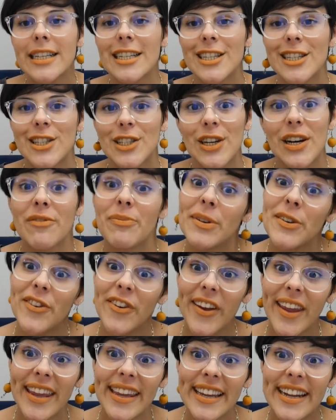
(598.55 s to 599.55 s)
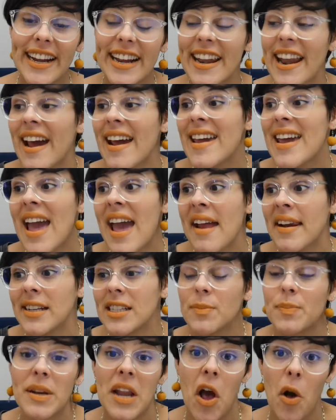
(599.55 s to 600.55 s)
So I've been drinking it at night and
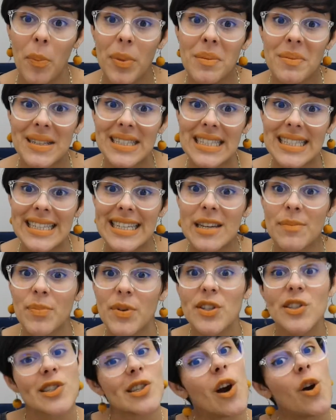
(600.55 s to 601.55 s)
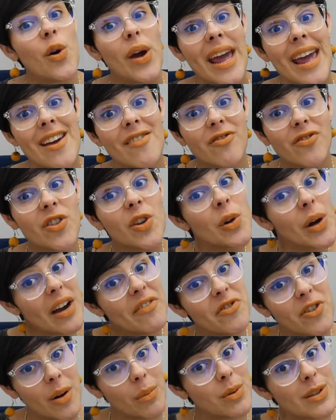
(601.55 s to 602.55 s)
it's been helping me sleep. So if you
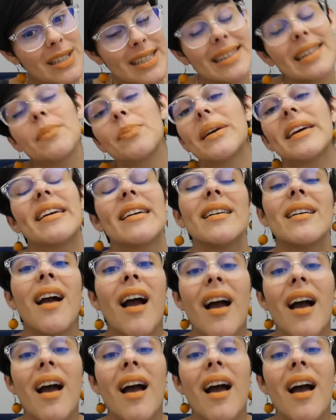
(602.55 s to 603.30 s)
have trouble sleeping,